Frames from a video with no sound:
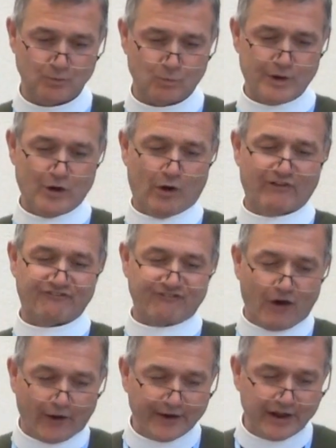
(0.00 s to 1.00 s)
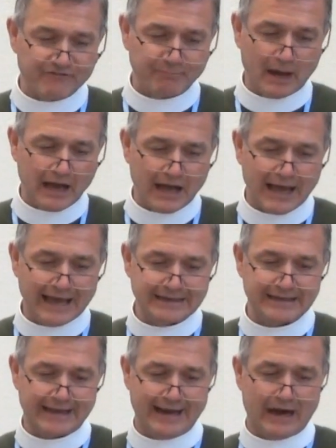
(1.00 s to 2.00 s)
We are far enough
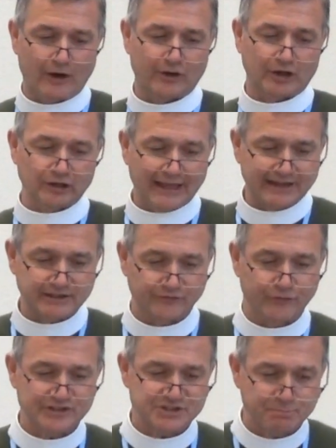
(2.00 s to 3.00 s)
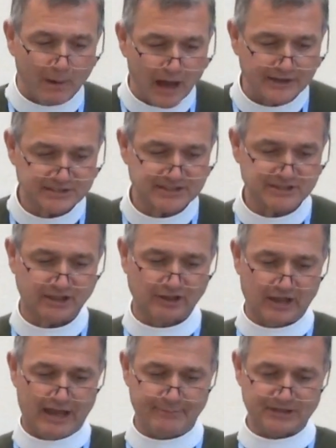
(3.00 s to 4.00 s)
behind in our collective response to
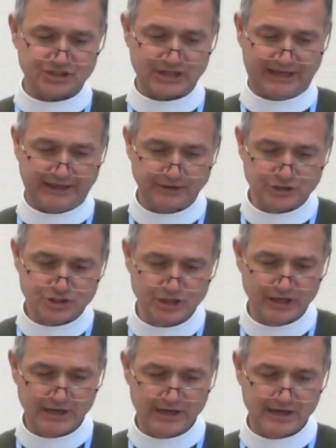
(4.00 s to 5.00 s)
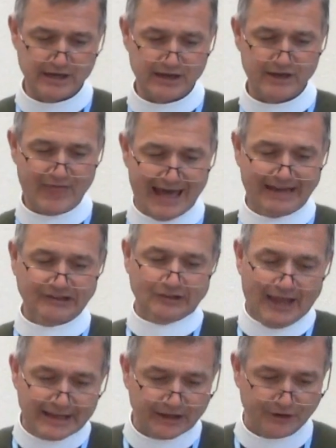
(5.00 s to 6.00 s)
climate change that,
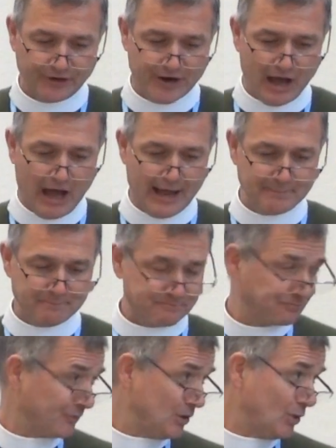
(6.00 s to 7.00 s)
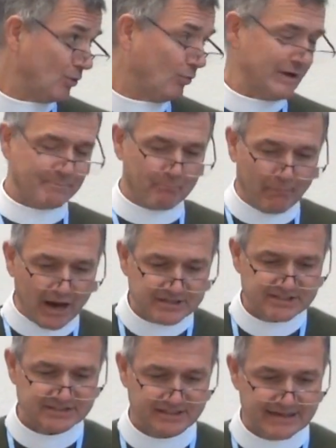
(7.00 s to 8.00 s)
like it or not, we
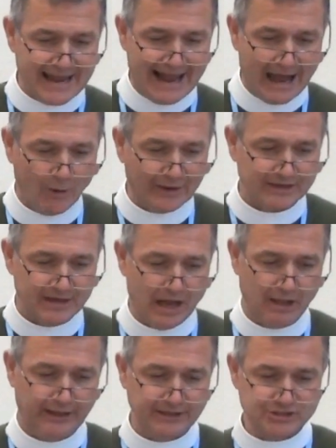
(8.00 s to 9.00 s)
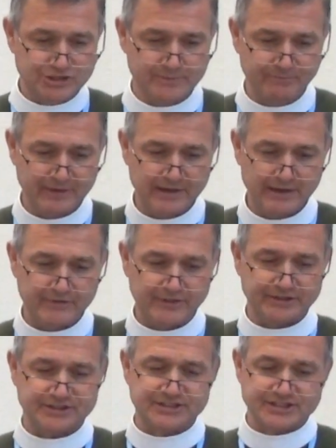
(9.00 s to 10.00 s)
must now acknowledge
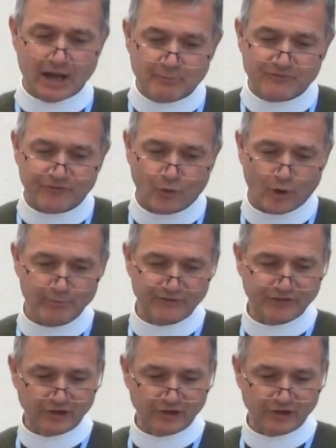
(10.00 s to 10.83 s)
that some form of